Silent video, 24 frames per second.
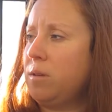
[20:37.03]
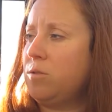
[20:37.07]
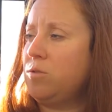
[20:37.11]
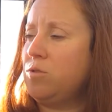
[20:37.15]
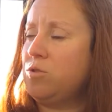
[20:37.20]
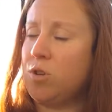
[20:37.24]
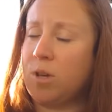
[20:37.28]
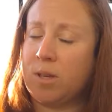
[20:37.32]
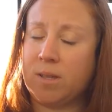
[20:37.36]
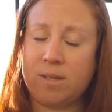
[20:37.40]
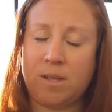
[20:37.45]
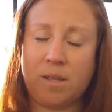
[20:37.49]

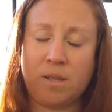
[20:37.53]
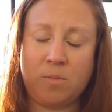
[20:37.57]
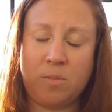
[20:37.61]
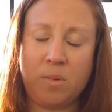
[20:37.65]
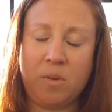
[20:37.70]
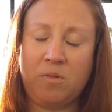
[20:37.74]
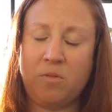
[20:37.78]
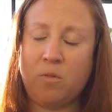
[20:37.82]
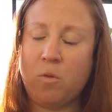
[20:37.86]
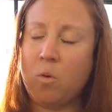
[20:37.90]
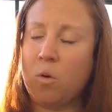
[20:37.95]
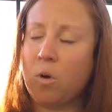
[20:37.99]
just as
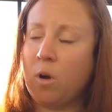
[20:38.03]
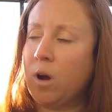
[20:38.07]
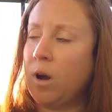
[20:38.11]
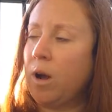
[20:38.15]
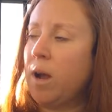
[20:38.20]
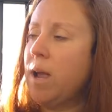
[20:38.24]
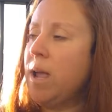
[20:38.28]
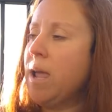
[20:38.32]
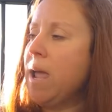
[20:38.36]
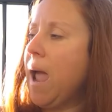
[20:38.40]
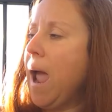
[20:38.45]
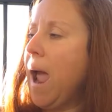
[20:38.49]
before,
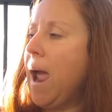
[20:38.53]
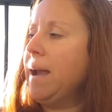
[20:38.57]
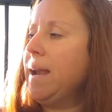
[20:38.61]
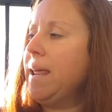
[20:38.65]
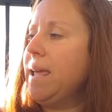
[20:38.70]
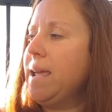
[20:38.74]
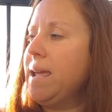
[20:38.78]
and